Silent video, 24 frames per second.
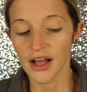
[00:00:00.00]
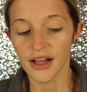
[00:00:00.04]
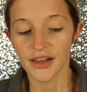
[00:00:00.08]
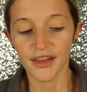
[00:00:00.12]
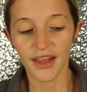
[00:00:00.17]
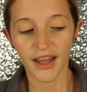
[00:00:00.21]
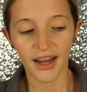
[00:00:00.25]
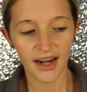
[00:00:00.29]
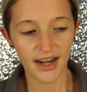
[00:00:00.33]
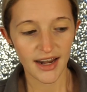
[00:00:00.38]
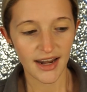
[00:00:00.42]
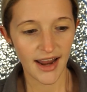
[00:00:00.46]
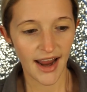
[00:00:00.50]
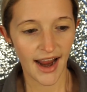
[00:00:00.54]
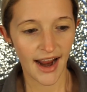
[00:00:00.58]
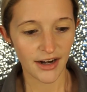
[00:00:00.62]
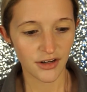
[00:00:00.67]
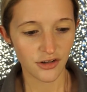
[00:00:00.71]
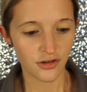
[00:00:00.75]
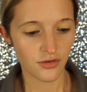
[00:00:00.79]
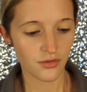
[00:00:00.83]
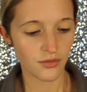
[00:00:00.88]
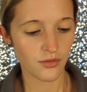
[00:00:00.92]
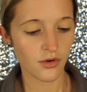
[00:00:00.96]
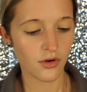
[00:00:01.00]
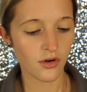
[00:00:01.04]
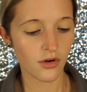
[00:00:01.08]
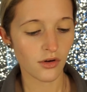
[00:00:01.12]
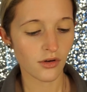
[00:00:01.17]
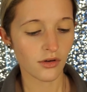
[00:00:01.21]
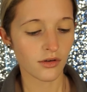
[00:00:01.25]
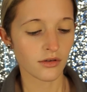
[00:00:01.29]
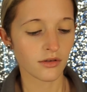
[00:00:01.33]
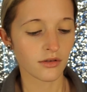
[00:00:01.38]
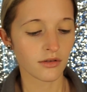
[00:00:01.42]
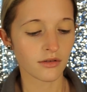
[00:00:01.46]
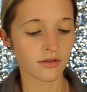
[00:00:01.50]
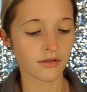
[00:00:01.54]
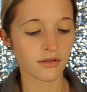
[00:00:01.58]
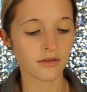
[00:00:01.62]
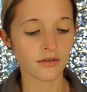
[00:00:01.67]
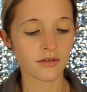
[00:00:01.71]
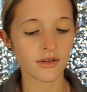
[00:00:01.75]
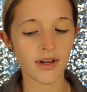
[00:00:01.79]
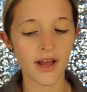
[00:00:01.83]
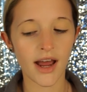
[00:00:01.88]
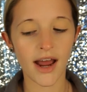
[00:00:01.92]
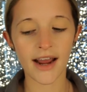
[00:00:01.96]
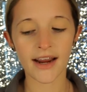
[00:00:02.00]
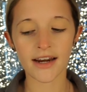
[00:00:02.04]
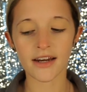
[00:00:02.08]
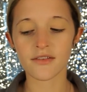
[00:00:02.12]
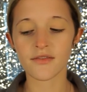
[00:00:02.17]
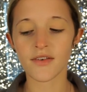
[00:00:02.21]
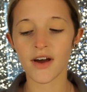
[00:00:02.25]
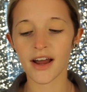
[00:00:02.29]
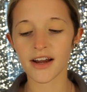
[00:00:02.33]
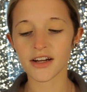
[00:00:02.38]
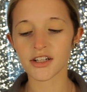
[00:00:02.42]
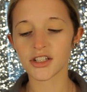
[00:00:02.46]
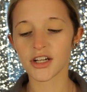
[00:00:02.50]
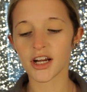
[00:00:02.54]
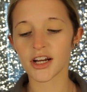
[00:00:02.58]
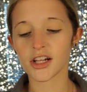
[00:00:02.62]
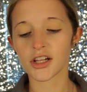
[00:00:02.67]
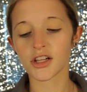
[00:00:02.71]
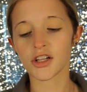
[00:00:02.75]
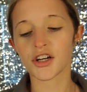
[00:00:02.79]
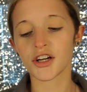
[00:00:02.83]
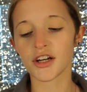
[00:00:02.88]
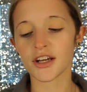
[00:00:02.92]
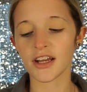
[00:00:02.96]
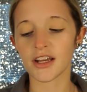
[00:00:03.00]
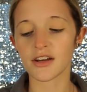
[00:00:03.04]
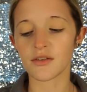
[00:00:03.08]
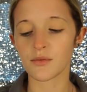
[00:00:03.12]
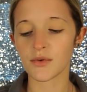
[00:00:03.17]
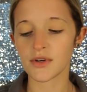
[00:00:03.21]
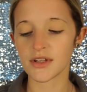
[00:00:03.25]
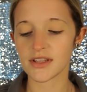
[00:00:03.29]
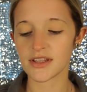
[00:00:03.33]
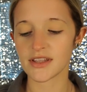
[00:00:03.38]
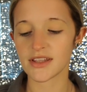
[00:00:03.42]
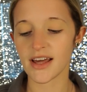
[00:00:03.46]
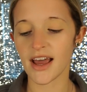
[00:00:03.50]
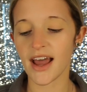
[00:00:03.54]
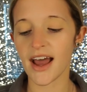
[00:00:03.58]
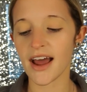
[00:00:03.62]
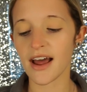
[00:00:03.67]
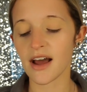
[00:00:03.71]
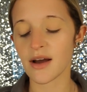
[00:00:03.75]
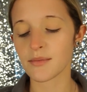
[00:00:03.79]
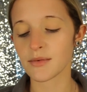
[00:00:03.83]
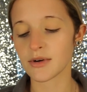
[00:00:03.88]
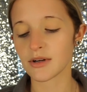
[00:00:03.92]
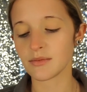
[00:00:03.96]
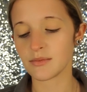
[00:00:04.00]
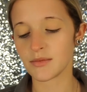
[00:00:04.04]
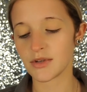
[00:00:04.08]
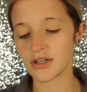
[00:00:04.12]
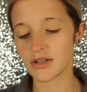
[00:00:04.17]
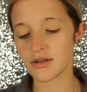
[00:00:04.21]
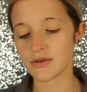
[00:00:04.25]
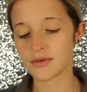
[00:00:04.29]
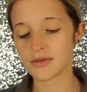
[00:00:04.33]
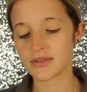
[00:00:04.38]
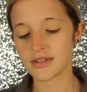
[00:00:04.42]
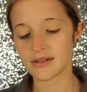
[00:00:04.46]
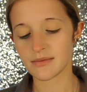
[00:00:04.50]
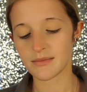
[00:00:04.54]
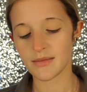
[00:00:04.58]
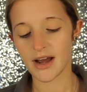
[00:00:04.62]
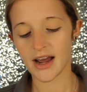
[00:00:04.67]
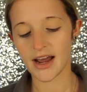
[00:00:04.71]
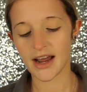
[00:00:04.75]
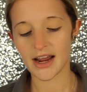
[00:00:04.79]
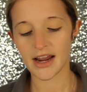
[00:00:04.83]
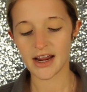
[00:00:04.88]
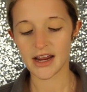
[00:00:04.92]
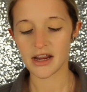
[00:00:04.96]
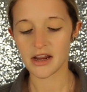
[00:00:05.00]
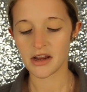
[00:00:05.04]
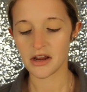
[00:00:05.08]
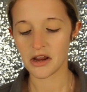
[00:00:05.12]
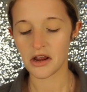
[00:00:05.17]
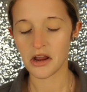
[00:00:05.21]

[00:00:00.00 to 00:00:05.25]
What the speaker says: like a natural kind of eyeshadow look, and with that I'm going to be using my,